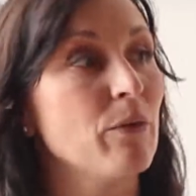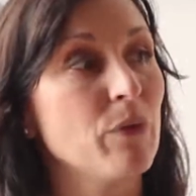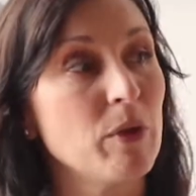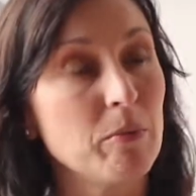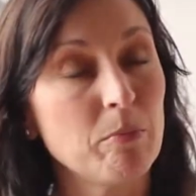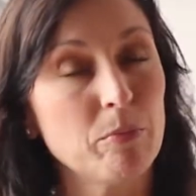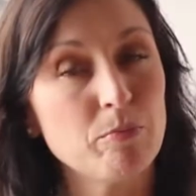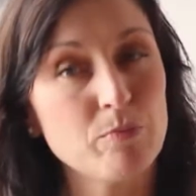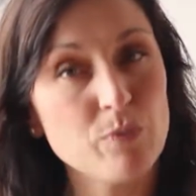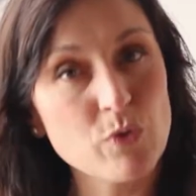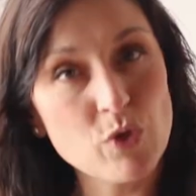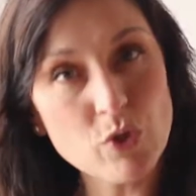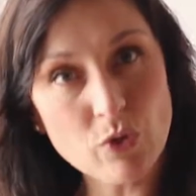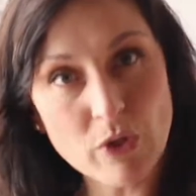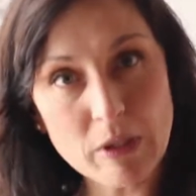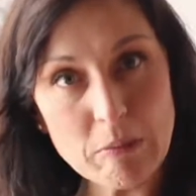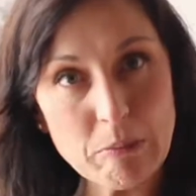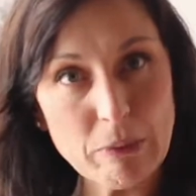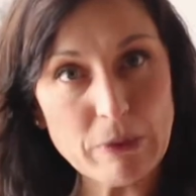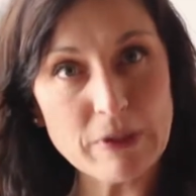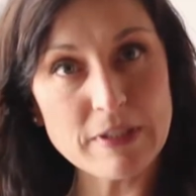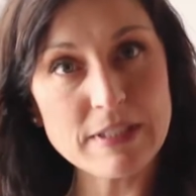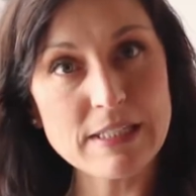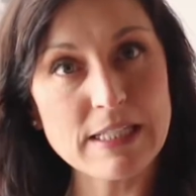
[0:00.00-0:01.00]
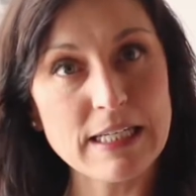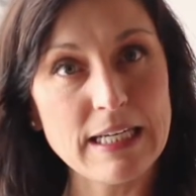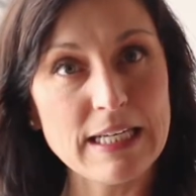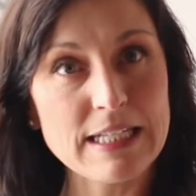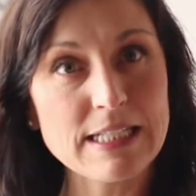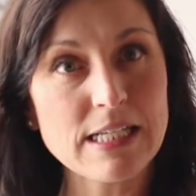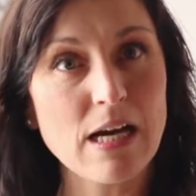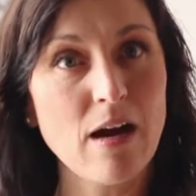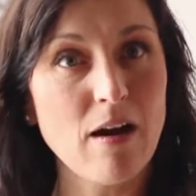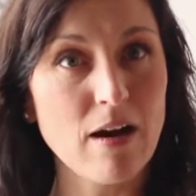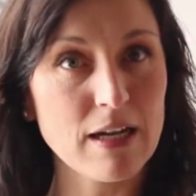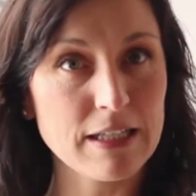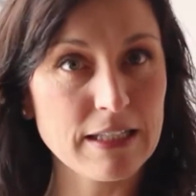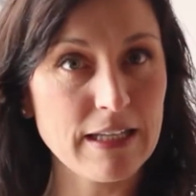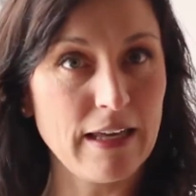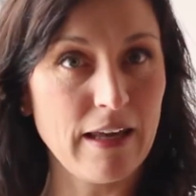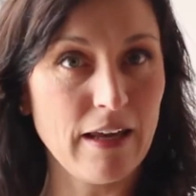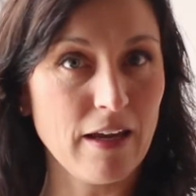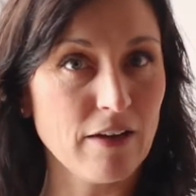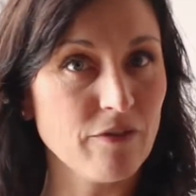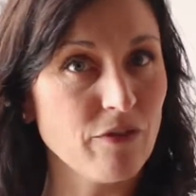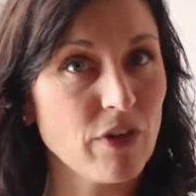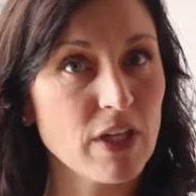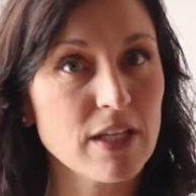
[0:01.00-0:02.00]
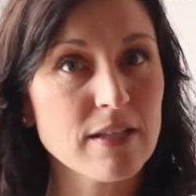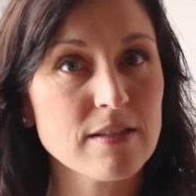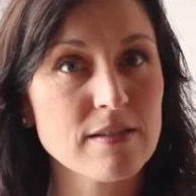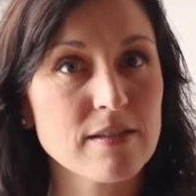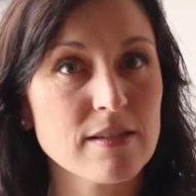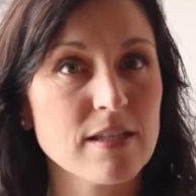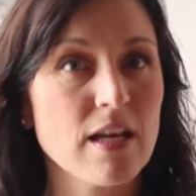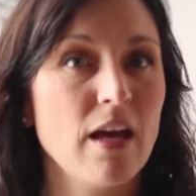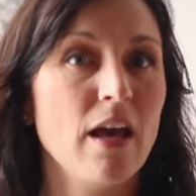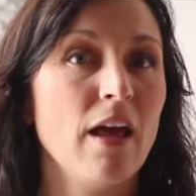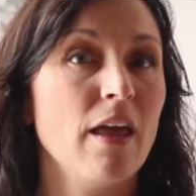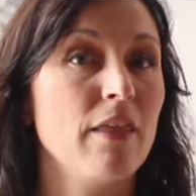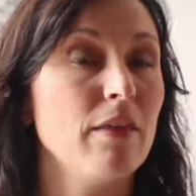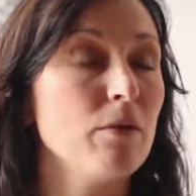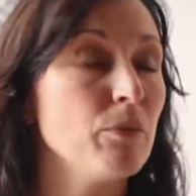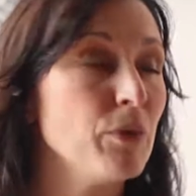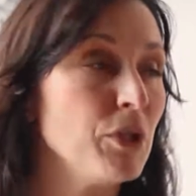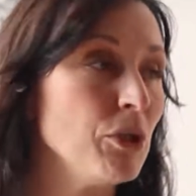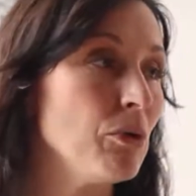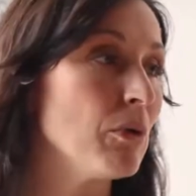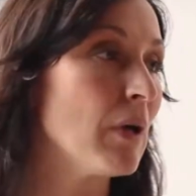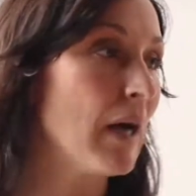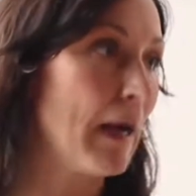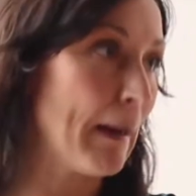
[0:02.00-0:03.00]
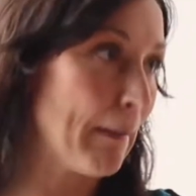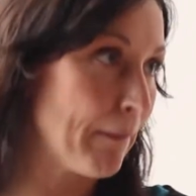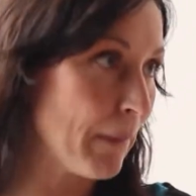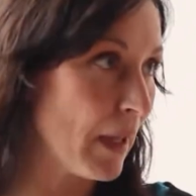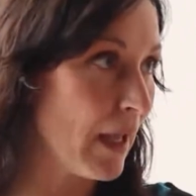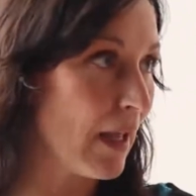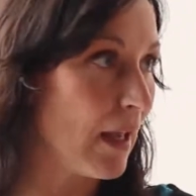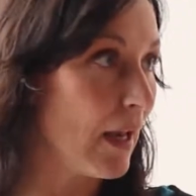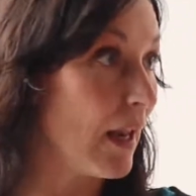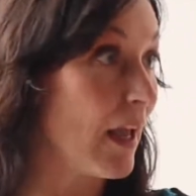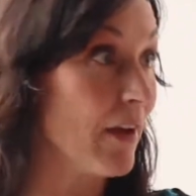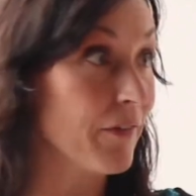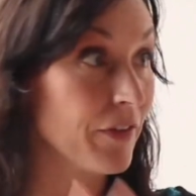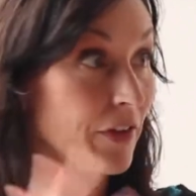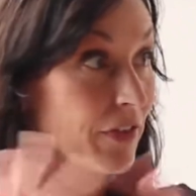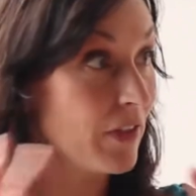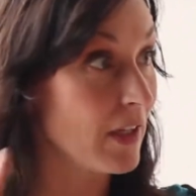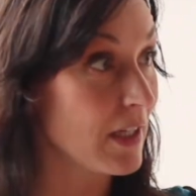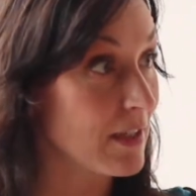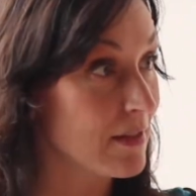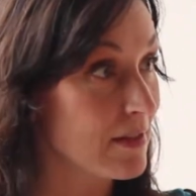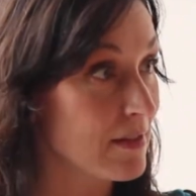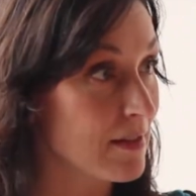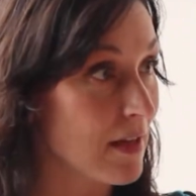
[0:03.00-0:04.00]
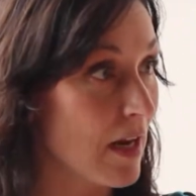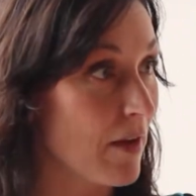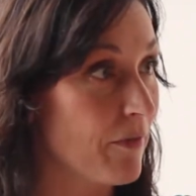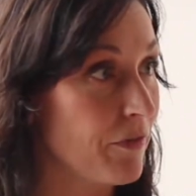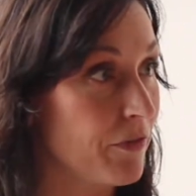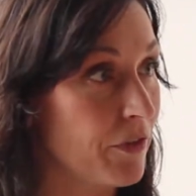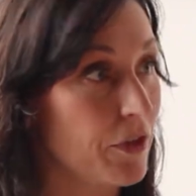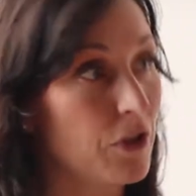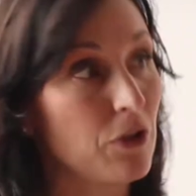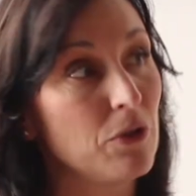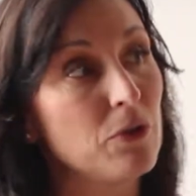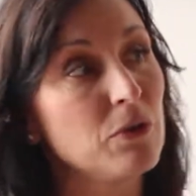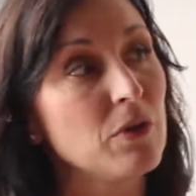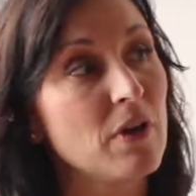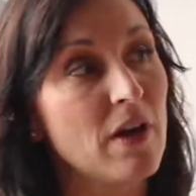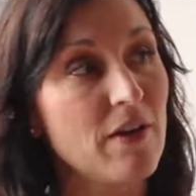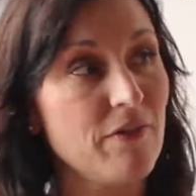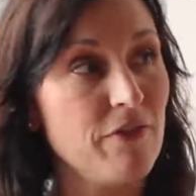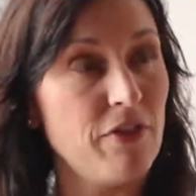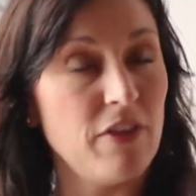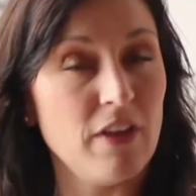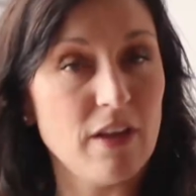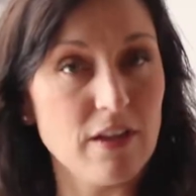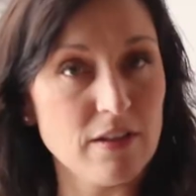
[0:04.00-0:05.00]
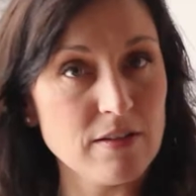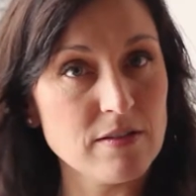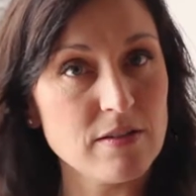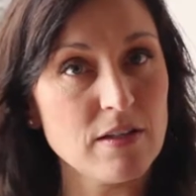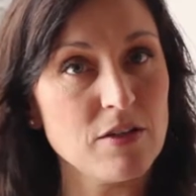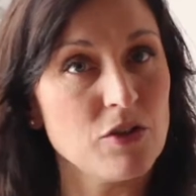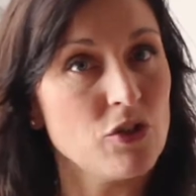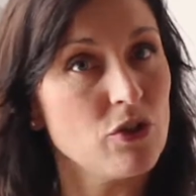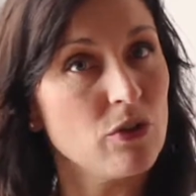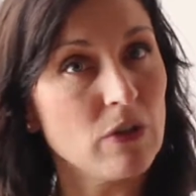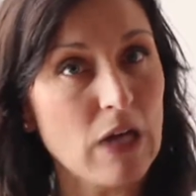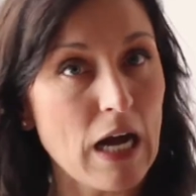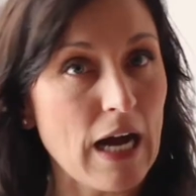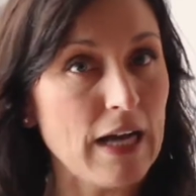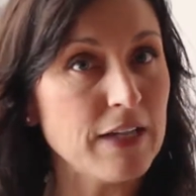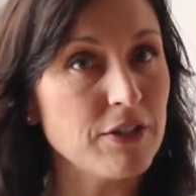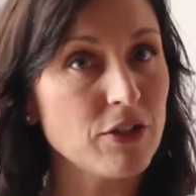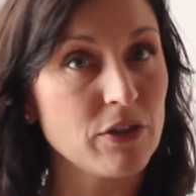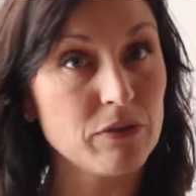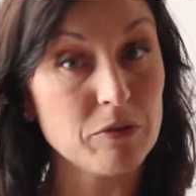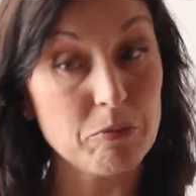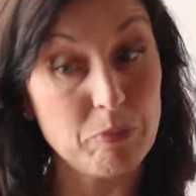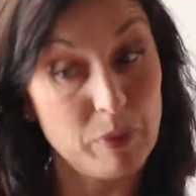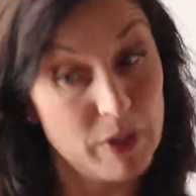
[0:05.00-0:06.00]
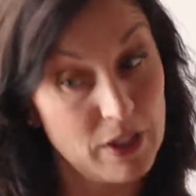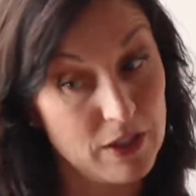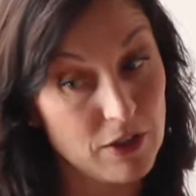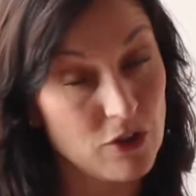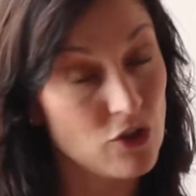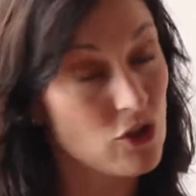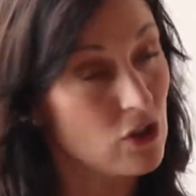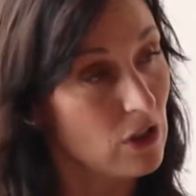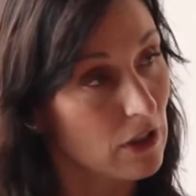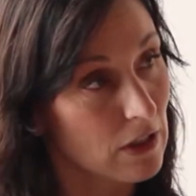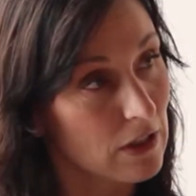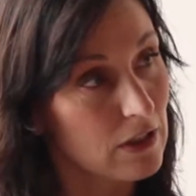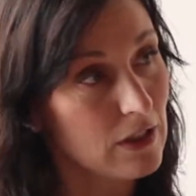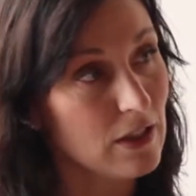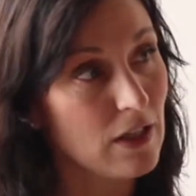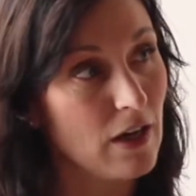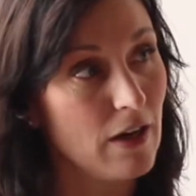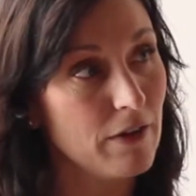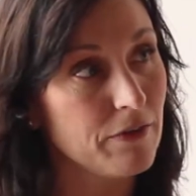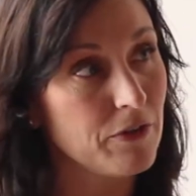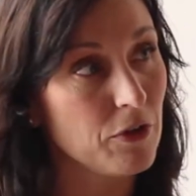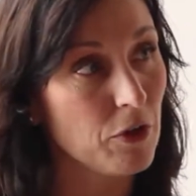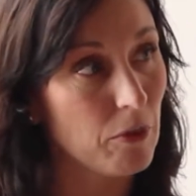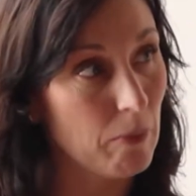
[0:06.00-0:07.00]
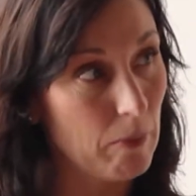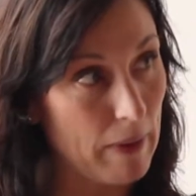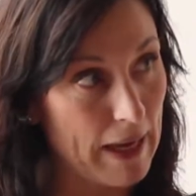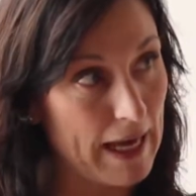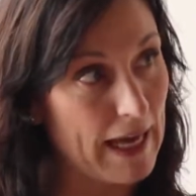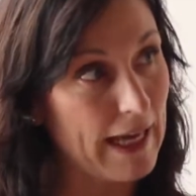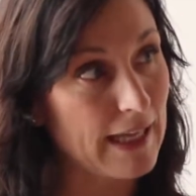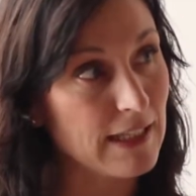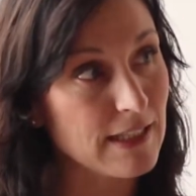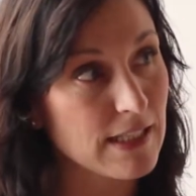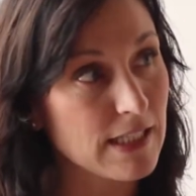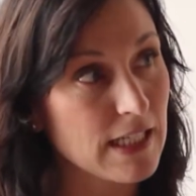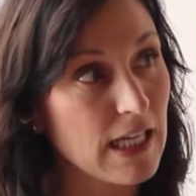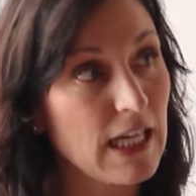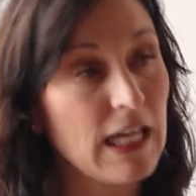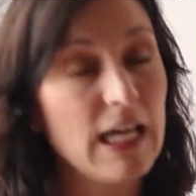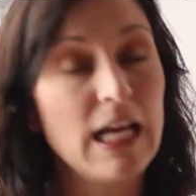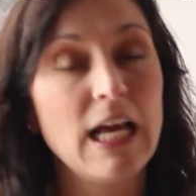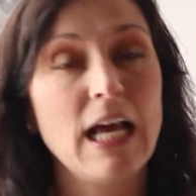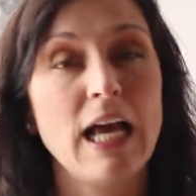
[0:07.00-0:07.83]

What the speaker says: We screen print it on canvas, and then when you come in, everything is set up for you. You have this as your guide. You have a picture of your pet,